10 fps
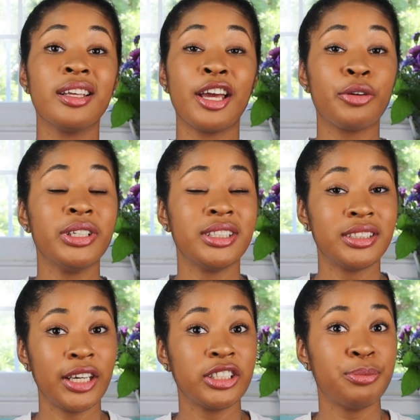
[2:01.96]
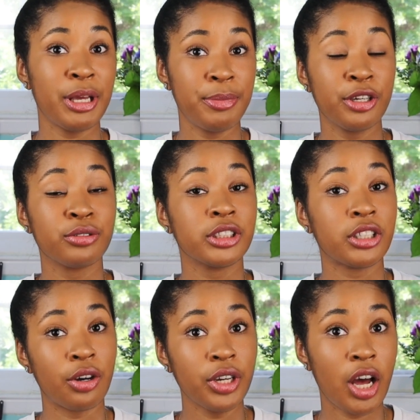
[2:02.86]
Increase in sales may be a
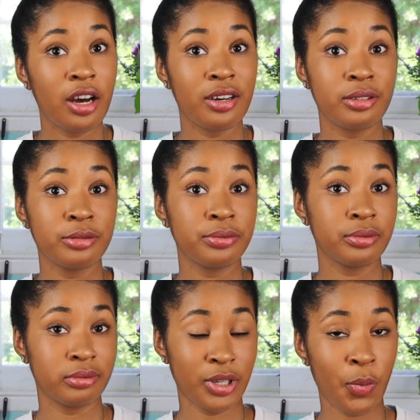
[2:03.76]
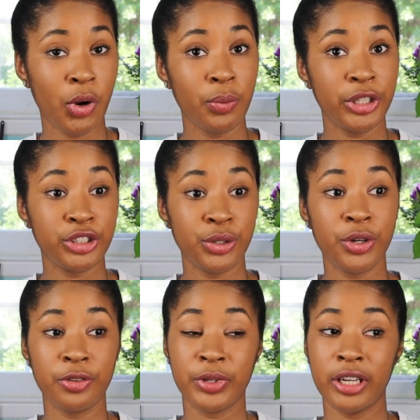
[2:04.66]
result of what we do
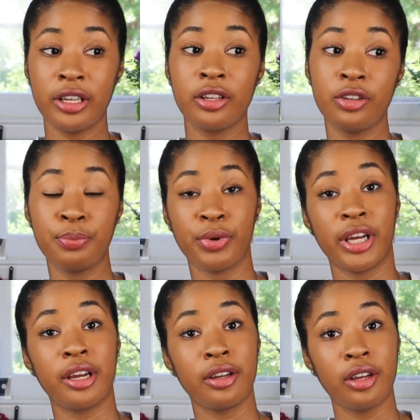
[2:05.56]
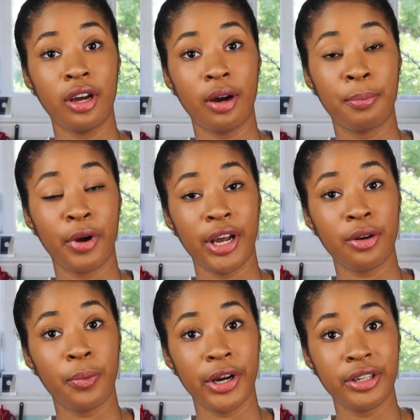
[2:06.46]
of bringing brand
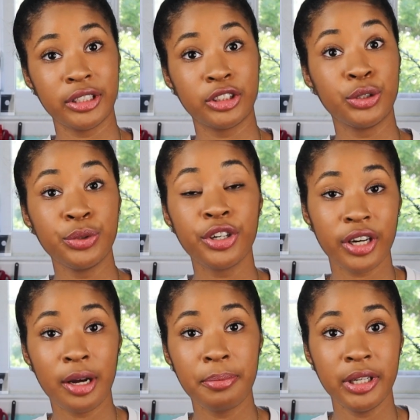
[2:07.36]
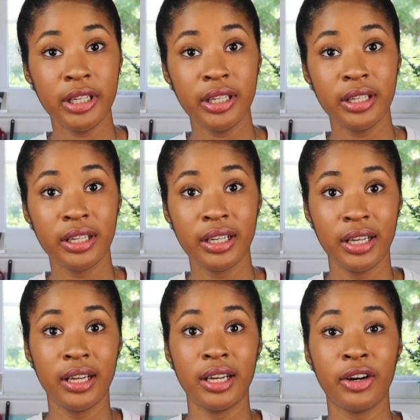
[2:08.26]
awareness to your company
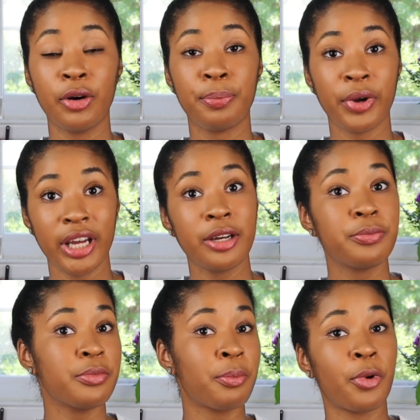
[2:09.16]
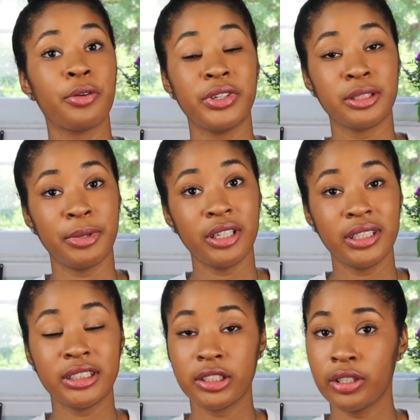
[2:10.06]
or bringing more
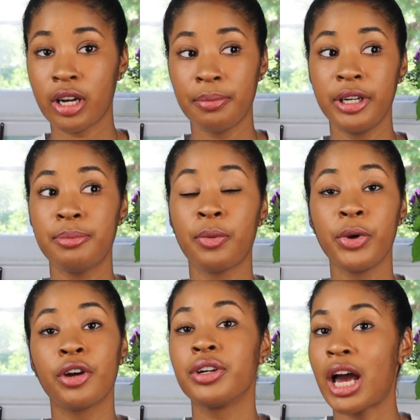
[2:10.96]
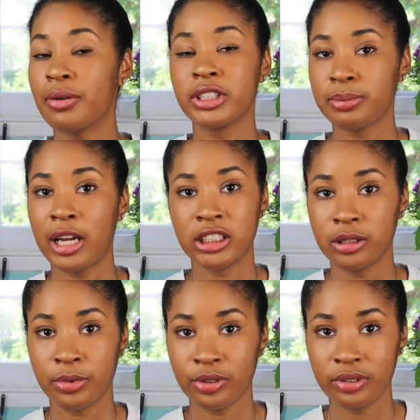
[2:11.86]
visibility to your company, but we are not
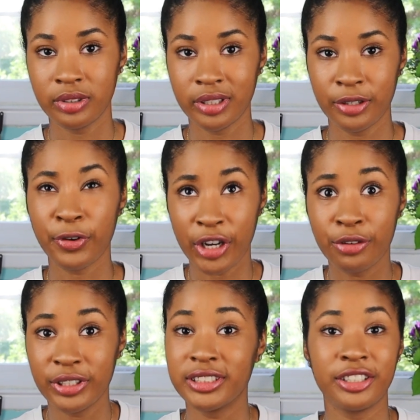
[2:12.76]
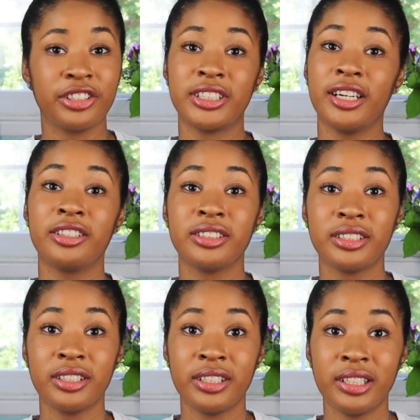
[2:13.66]
responsible for increasing your sales.
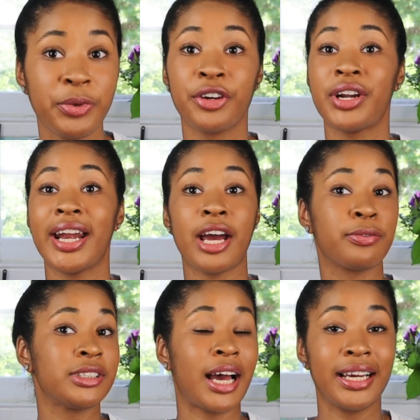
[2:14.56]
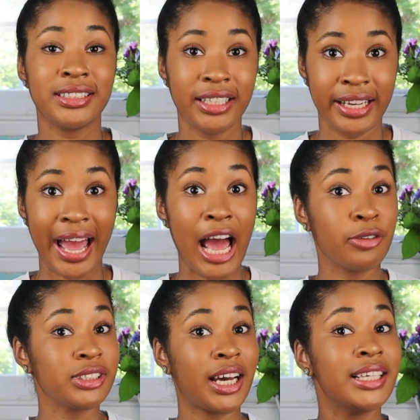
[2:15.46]
We are not advertising.
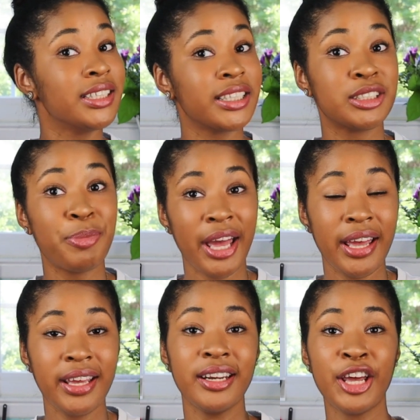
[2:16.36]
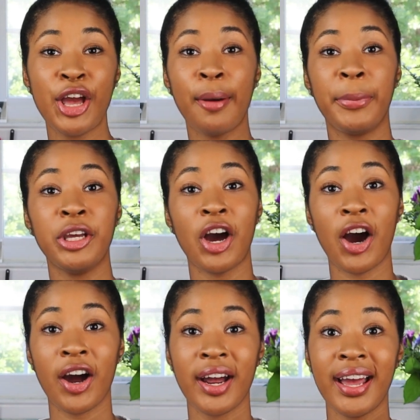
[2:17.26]
Advertising is paid.
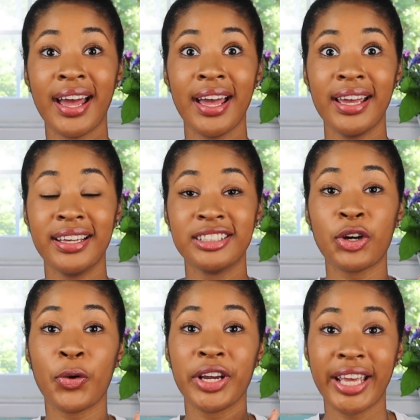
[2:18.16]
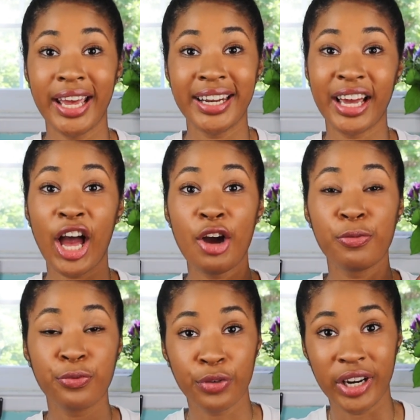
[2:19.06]
PR is organic,
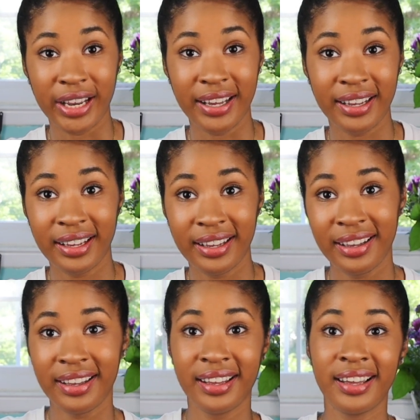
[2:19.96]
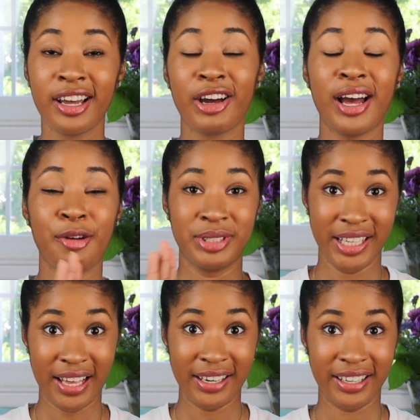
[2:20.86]
free. I'm
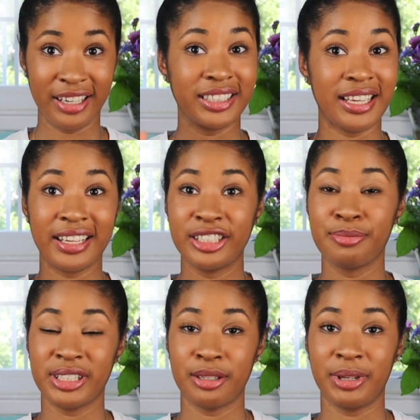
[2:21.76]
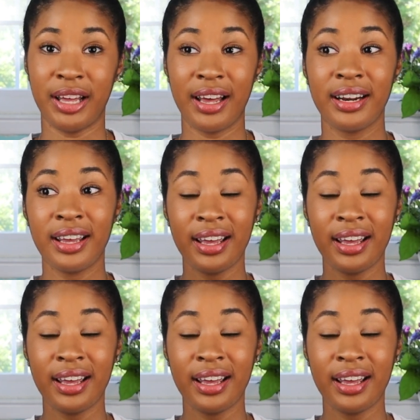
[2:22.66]
saying that again because that gets mixed up a lot.